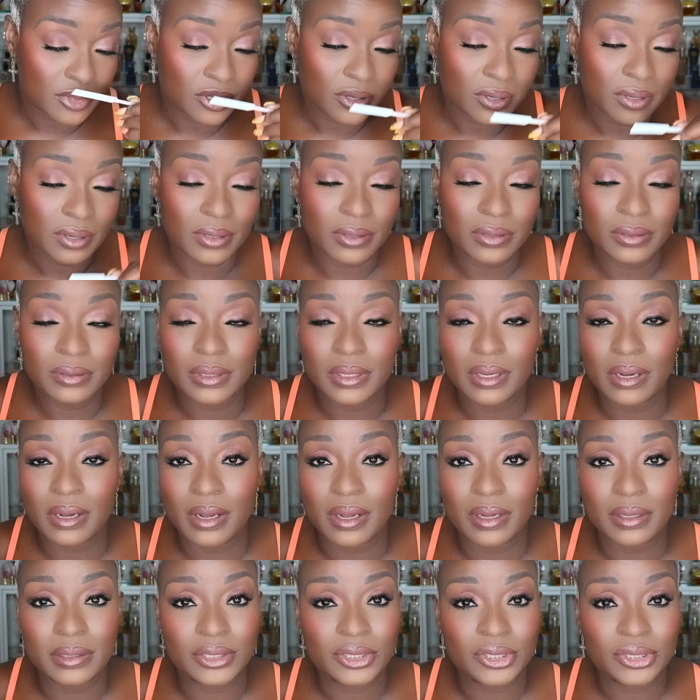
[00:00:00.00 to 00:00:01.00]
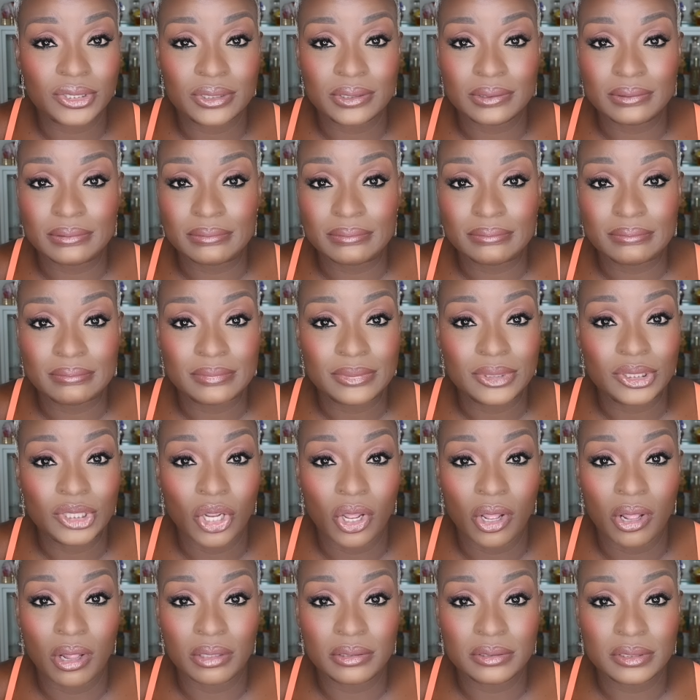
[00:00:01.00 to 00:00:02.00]
Oh gosh,
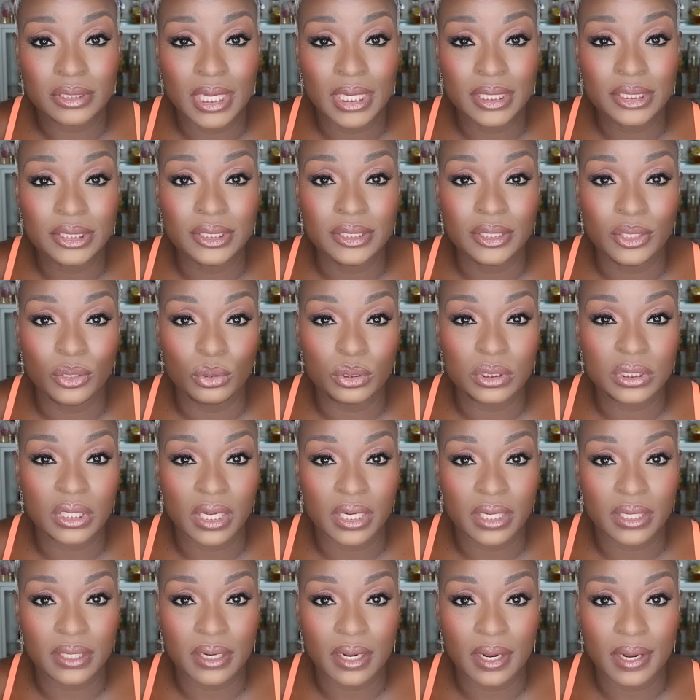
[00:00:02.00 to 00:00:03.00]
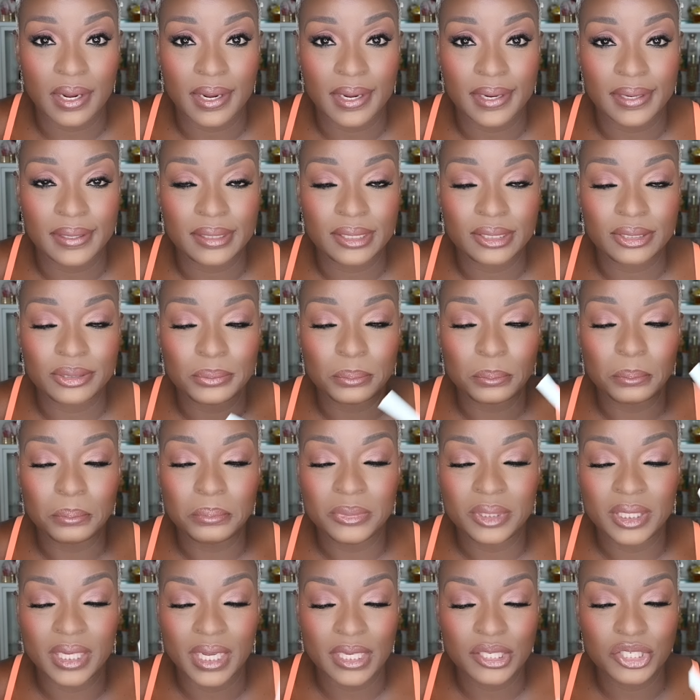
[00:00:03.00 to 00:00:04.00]
y'all get your nose on it. All right
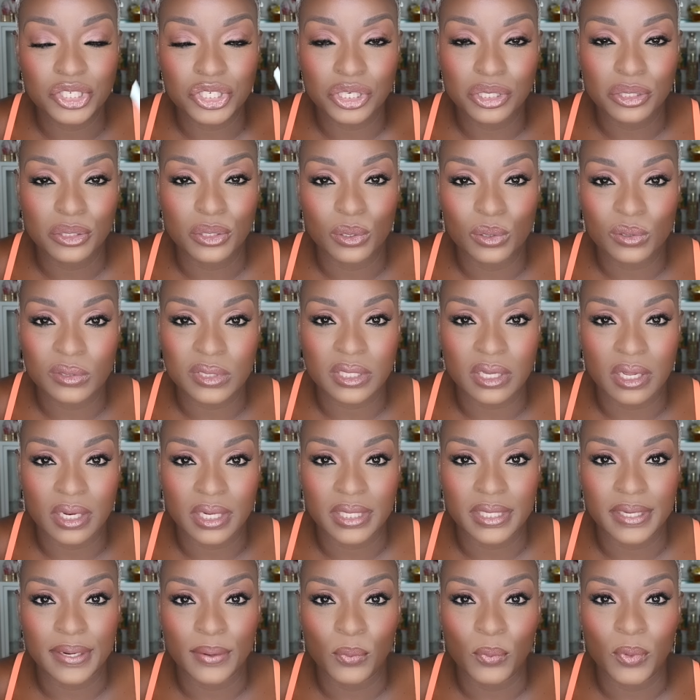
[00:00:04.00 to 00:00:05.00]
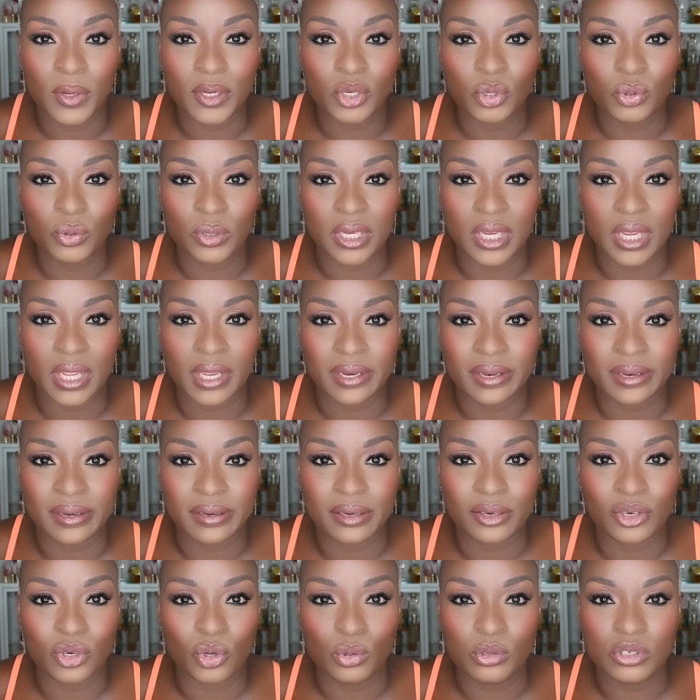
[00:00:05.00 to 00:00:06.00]
get your nose on it. And when you get
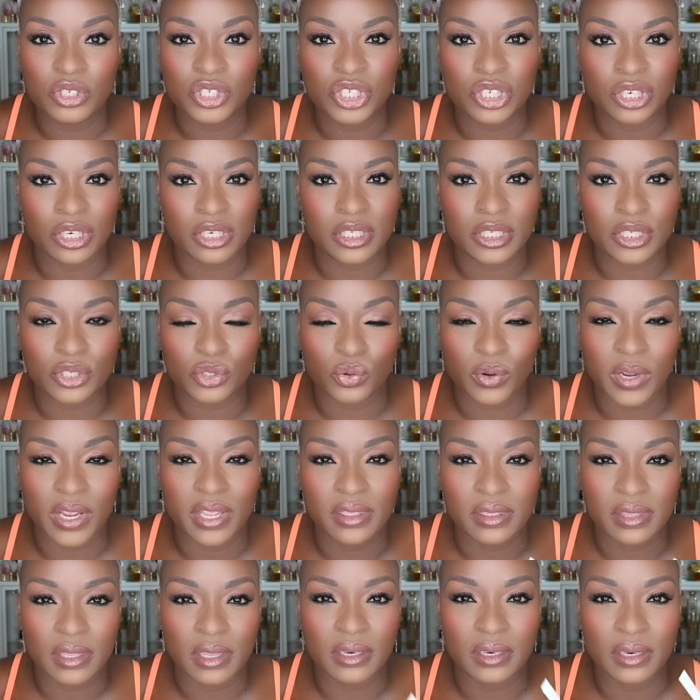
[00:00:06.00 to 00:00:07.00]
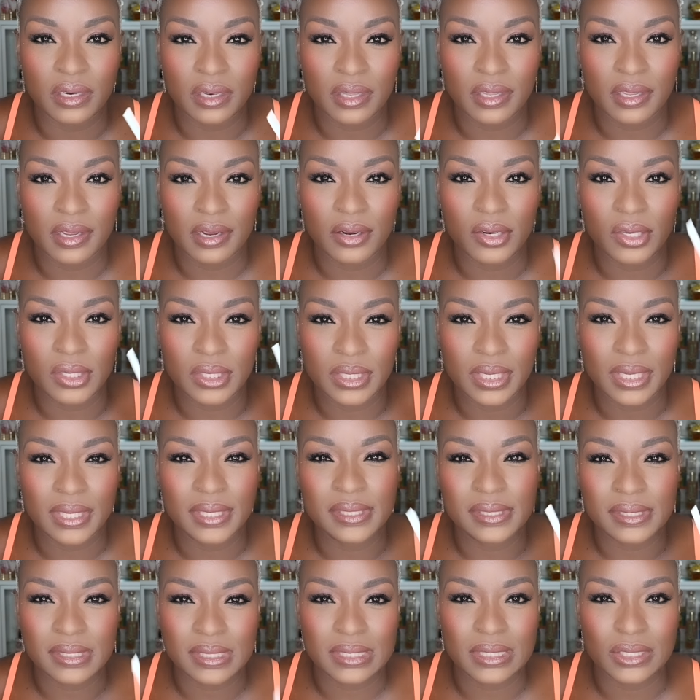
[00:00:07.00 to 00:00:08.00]
it, don't judge it right then and there. Let
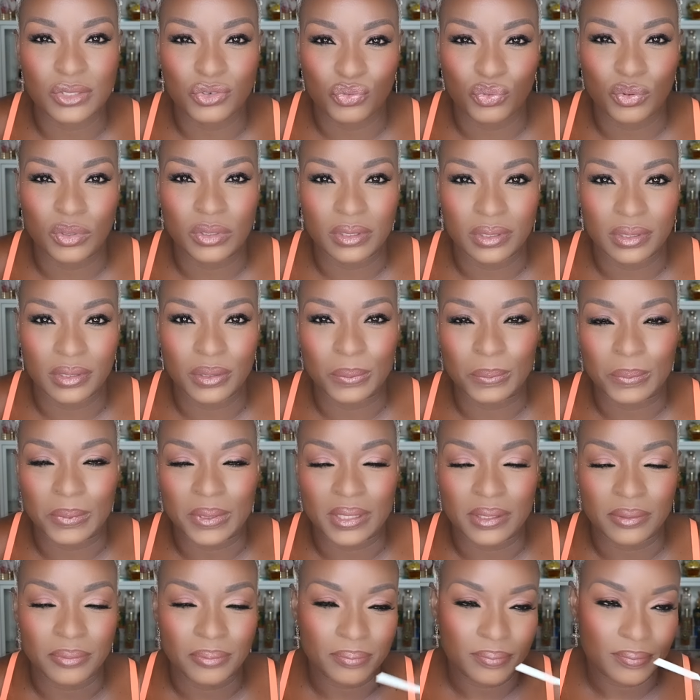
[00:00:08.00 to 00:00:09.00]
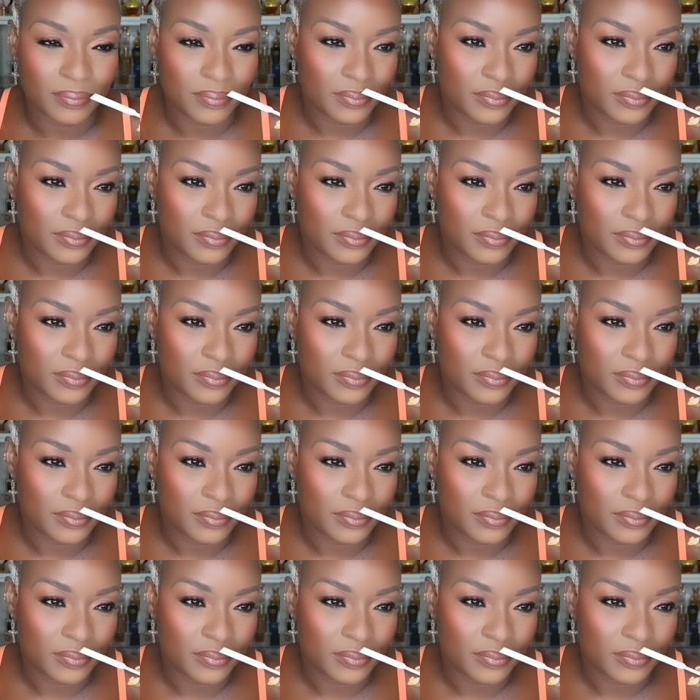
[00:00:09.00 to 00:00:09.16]
it sit for a little bit.